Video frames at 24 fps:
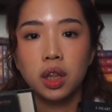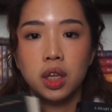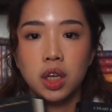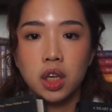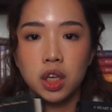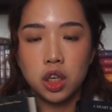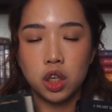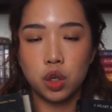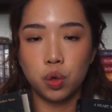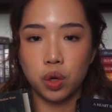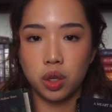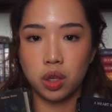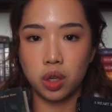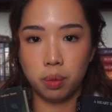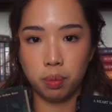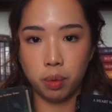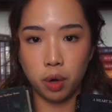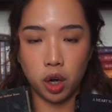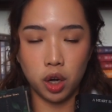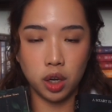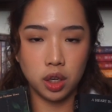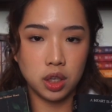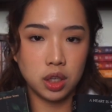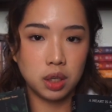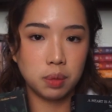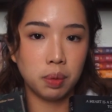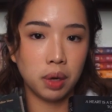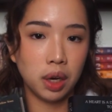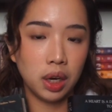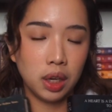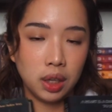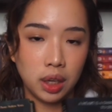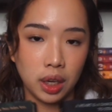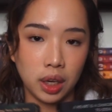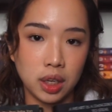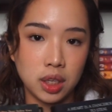These Twisted Bonds
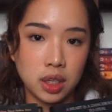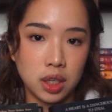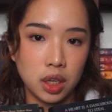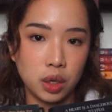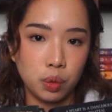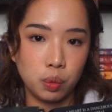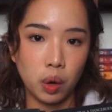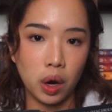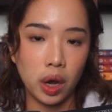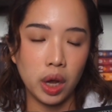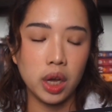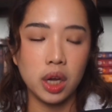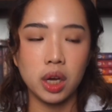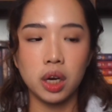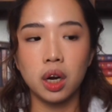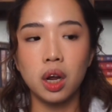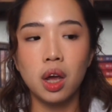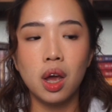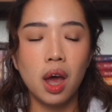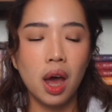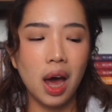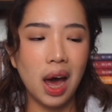by Lexi Ryan.